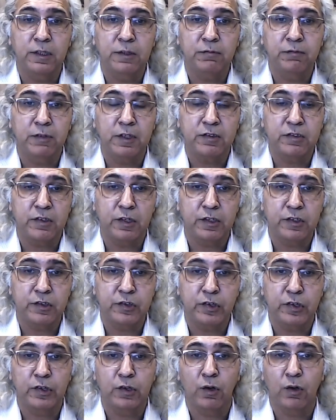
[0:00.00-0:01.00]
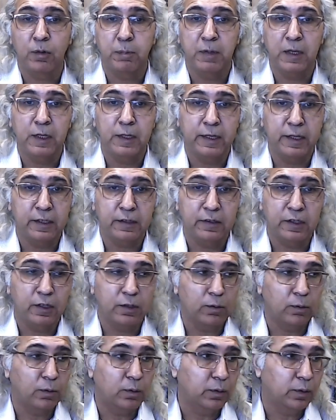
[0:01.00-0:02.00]
infrastructure or building
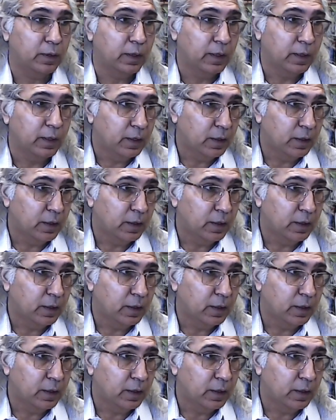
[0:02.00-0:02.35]
their own,